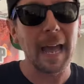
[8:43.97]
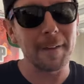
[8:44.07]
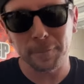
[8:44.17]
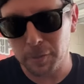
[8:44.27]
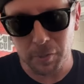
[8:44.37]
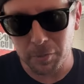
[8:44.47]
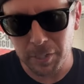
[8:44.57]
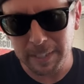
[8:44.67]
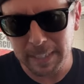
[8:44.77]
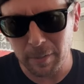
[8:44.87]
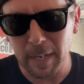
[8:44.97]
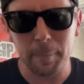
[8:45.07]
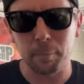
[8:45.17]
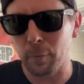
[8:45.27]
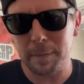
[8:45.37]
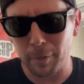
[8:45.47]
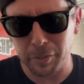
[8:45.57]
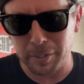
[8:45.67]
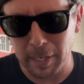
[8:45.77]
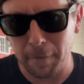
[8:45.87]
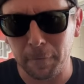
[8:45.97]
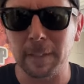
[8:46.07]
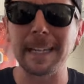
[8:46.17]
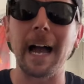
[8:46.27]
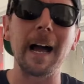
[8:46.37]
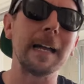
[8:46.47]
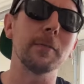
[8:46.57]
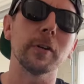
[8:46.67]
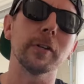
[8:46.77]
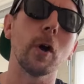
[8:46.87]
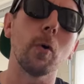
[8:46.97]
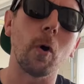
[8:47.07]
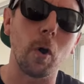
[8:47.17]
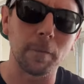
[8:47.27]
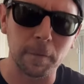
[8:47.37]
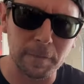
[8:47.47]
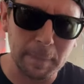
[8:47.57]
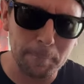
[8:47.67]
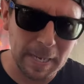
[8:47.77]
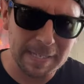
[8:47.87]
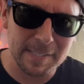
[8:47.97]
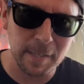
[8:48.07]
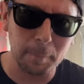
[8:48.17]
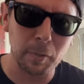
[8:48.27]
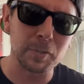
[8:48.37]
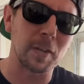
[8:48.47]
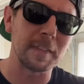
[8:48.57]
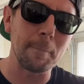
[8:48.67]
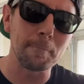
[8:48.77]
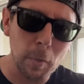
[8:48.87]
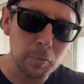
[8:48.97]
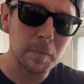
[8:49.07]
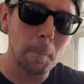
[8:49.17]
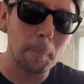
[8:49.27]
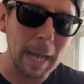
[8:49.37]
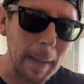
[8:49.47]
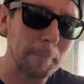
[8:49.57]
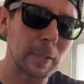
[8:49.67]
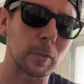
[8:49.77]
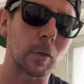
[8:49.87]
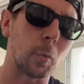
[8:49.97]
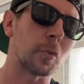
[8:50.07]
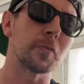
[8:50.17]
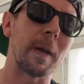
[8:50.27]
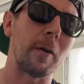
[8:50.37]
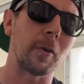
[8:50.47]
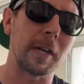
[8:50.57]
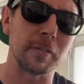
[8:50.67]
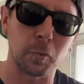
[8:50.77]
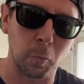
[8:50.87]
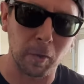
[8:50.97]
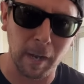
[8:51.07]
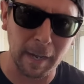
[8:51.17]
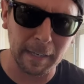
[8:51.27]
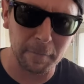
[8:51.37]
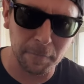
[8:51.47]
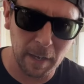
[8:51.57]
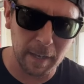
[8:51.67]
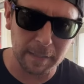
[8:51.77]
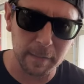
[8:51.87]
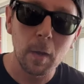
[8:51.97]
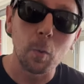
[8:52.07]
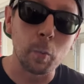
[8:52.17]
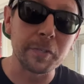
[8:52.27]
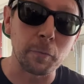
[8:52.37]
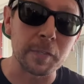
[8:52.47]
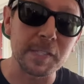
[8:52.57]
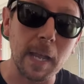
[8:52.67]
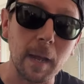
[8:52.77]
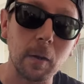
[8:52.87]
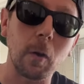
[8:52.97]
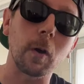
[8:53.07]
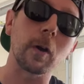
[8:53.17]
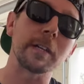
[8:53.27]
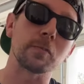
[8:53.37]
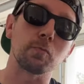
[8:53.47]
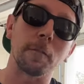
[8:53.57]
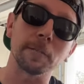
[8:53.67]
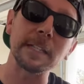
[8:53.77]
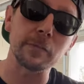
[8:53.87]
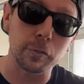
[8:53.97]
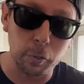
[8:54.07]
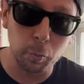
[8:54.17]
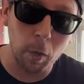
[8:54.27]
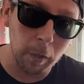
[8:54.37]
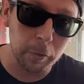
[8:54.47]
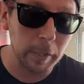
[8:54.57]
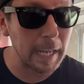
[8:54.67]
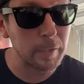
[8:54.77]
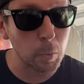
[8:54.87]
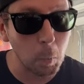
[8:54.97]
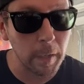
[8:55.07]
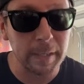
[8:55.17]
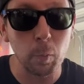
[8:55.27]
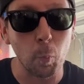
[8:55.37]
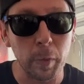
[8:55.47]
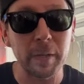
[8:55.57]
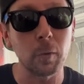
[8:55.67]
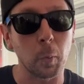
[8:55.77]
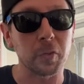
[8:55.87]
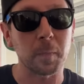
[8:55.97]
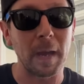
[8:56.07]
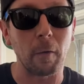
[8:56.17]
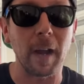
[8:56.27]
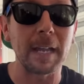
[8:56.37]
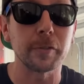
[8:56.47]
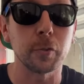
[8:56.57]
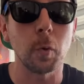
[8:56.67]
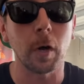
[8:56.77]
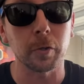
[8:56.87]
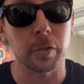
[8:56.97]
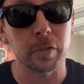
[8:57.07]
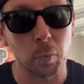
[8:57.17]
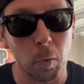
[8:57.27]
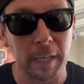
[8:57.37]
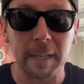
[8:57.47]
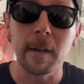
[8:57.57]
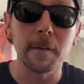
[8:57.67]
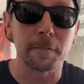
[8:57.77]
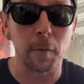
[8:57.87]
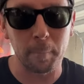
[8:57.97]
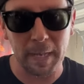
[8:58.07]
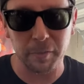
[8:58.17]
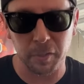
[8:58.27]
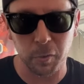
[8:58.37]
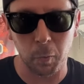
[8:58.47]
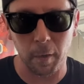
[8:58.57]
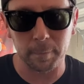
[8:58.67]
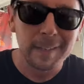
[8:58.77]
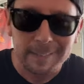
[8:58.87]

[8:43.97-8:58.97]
After searching the internet pretty much indefinitely, I am going to go off of the base numbers of the most popular horsepower and torque I can find, which for a stock car is roughly two hundred twenty wheel horsepower and two hundred twenty foot-pounds of torque.